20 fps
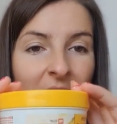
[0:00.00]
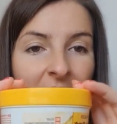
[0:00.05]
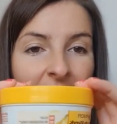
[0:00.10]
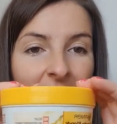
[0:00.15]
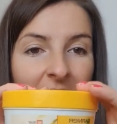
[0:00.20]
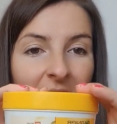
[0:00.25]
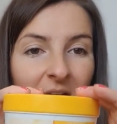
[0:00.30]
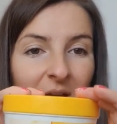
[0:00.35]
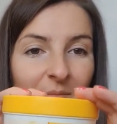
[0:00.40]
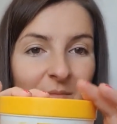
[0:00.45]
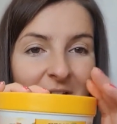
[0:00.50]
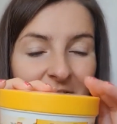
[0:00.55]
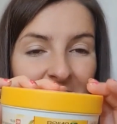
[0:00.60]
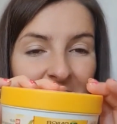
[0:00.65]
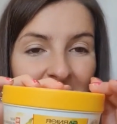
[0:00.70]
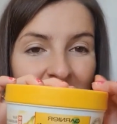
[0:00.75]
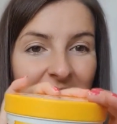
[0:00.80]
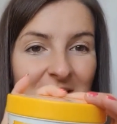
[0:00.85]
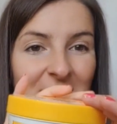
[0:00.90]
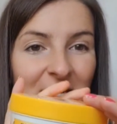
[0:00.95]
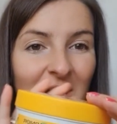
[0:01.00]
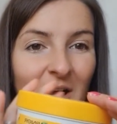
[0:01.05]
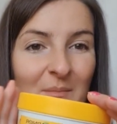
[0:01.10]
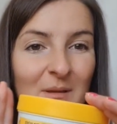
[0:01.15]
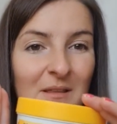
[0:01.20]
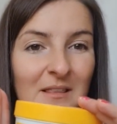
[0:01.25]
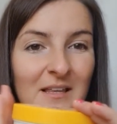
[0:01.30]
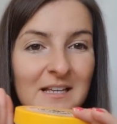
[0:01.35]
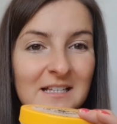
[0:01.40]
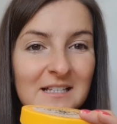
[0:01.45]
My friend actually got me
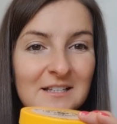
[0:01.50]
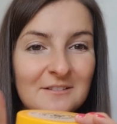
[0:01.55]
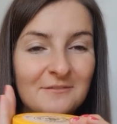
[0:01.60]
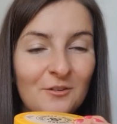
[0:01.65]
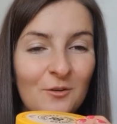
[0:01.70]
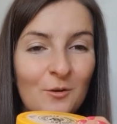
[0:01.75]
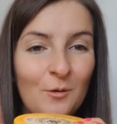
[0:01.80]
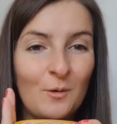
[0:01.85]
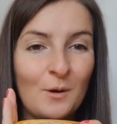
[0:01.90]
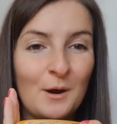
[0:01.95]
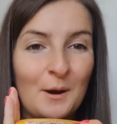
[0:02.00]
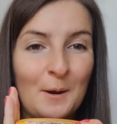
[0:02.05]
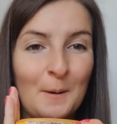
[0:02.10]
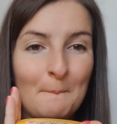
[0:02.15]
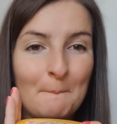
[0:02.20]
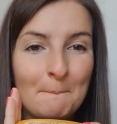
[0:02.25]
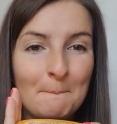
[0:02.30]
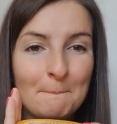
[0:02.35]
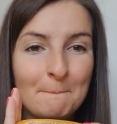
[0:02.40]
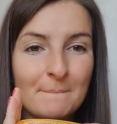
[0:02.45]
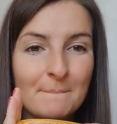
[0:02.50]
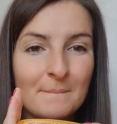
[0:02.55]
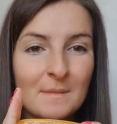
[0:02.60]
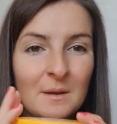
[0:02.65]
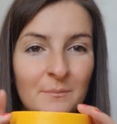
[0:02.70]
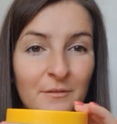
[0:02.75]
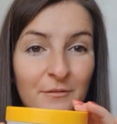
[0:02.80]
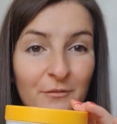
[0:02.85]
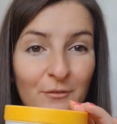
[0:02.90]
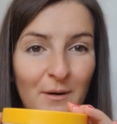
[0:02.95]
this for
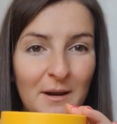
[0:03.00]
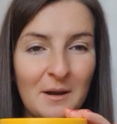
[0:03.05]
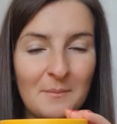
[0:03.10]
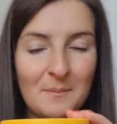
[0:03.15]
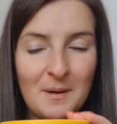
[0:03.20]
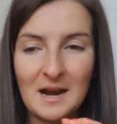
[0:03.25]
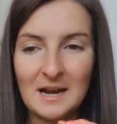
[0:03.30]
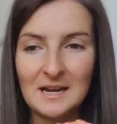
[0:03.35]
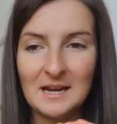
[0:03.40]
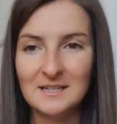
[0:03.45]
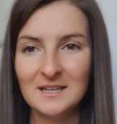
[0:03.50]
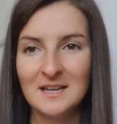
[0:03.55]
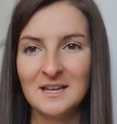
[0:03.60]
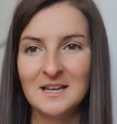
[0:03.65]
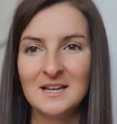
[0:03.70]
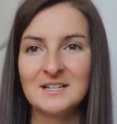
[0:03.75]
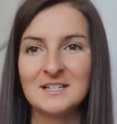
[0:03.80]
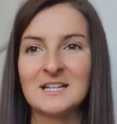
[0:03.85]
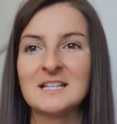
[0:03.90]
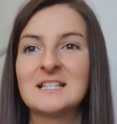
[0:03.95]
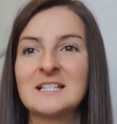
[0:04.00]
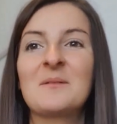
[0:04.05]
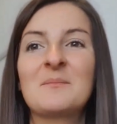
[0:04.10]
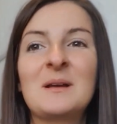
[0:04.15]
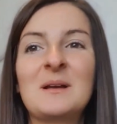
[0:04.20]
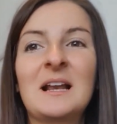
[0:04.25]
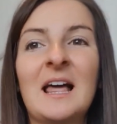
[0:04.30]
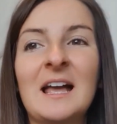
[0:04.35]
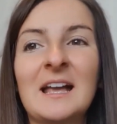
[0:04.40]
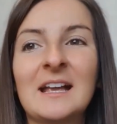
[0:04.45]
before I got married. She sent me
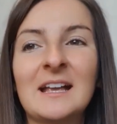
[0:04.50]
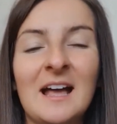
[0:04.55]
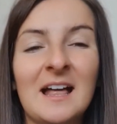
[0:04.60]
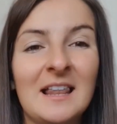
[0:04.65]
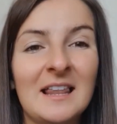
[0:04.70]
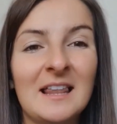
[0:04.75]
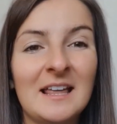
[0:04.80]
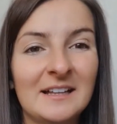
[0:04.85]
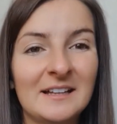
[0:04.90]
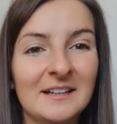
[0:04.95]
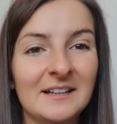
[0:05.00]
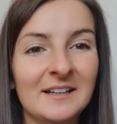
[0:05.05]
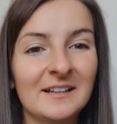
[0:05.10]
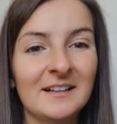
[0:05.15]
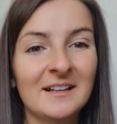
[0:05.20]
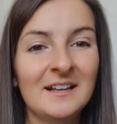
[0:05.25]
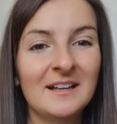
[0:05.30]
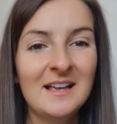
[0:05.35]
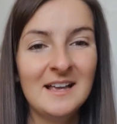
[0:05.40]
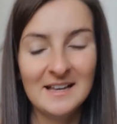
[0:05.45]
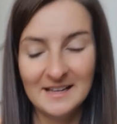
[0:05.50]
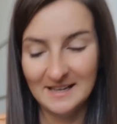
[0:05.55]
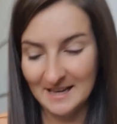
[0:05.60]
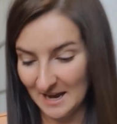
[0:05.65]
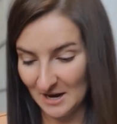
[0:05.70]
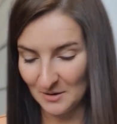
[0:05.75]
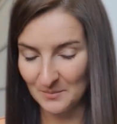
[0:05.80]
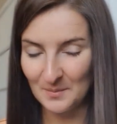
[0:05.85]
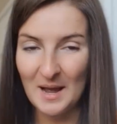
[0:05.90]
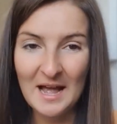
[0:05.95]
like a little
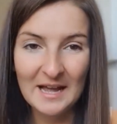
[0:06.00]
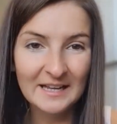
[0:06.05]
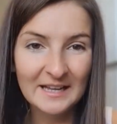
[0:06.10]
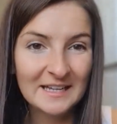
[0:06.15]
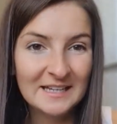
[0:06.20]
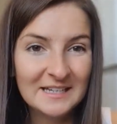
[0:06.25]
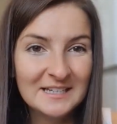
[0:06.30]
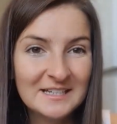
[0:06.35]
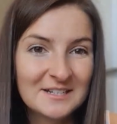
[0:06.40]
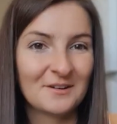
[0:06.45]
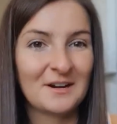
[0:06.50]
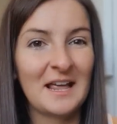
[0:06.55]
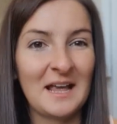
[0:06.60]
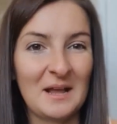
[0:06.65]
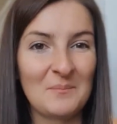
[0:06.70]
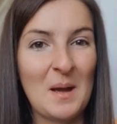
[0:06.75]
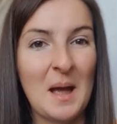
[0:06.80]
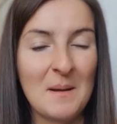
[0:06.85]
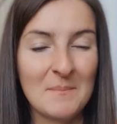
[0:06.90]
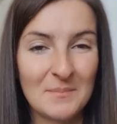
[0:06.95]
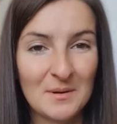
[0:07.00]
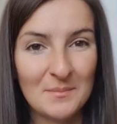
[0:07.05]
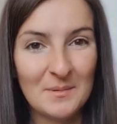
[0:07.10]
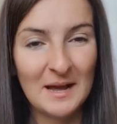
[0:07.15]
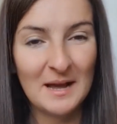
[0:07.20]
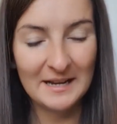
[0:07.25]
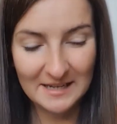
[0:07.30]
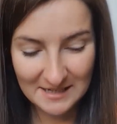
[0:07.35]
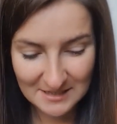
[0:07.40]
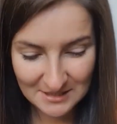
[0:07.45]
care package or like pamper
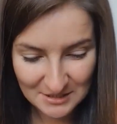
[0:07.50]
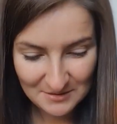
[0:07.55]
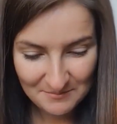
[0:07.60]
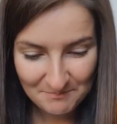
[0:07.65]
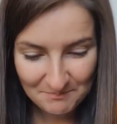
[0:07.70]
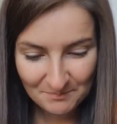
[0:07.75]
package,